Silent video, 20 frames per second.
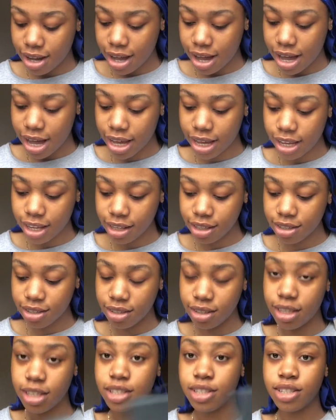I
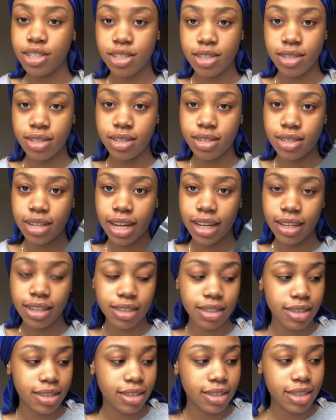literally just use
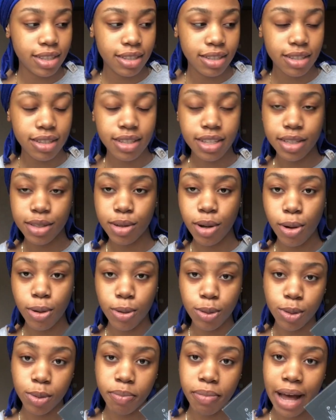like this
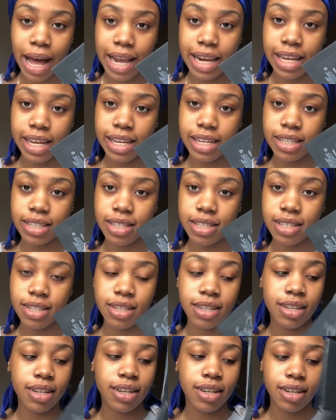old palette
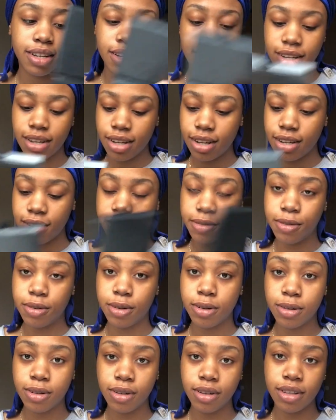
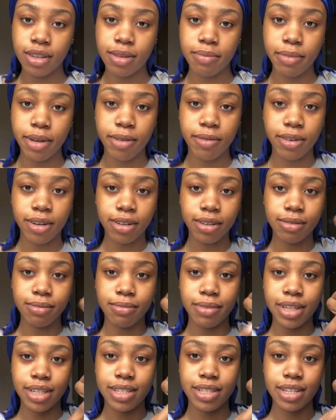for the mirror.
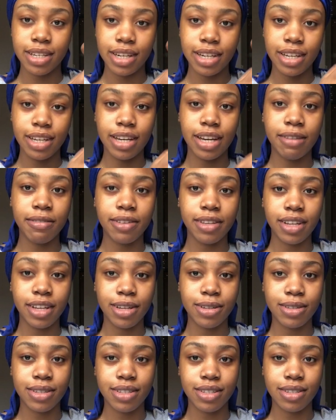Basically everything
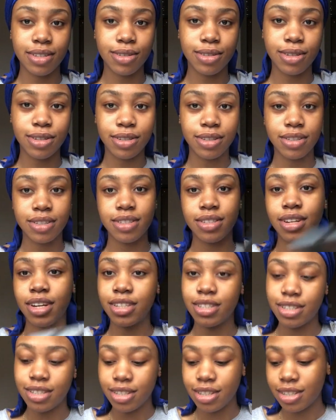else is gone, so I
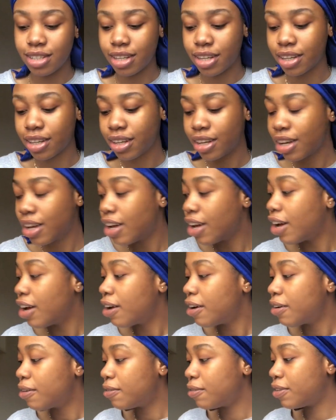just use it
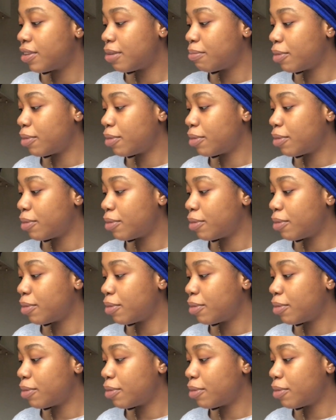for the